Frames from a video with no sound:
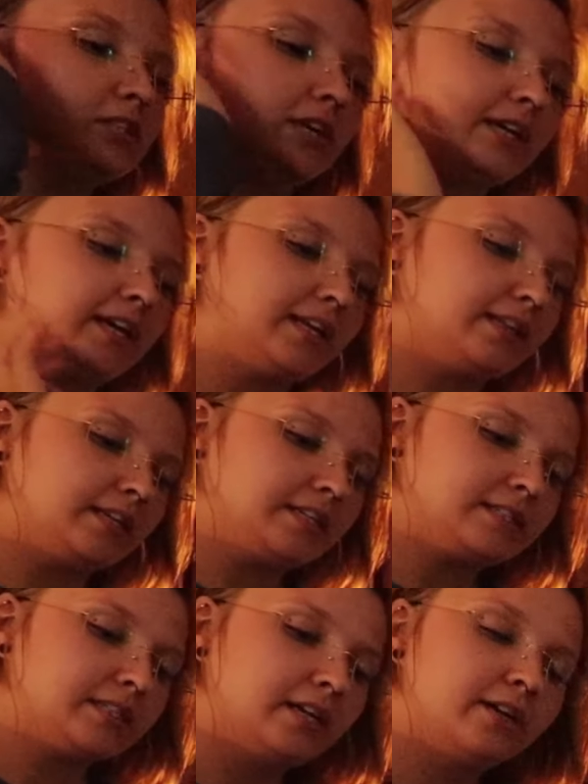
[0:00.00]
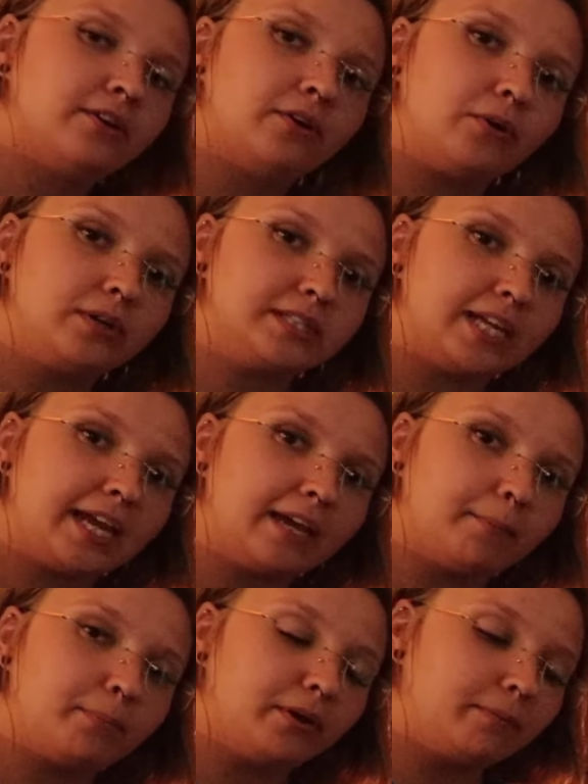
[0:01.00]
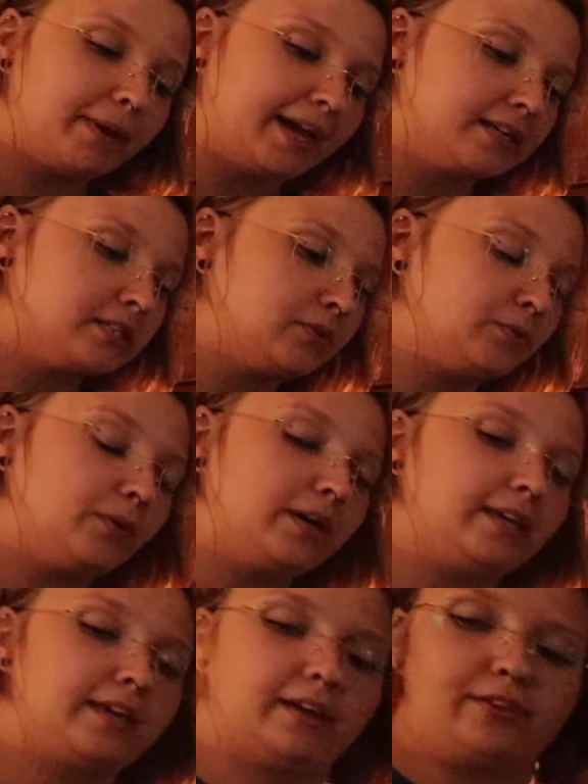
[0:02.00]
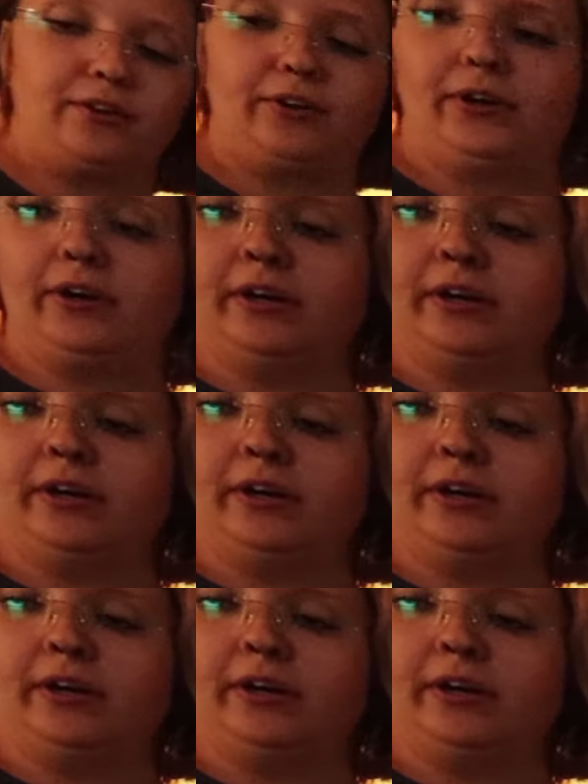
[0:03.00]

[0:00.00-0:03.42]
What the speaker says: start getting this old tank put back together.